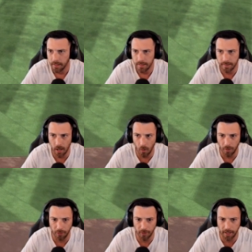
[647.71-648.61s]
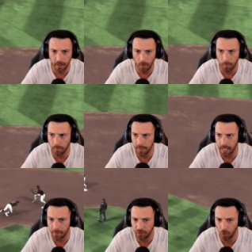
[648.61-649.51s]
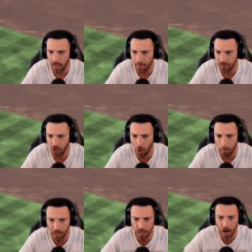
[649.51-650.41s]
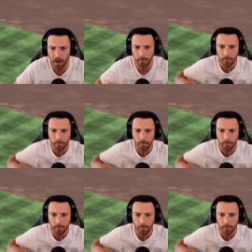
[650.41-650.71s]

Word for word: Is he going three? Nope. Get him a two. Get him a two. Put it on him.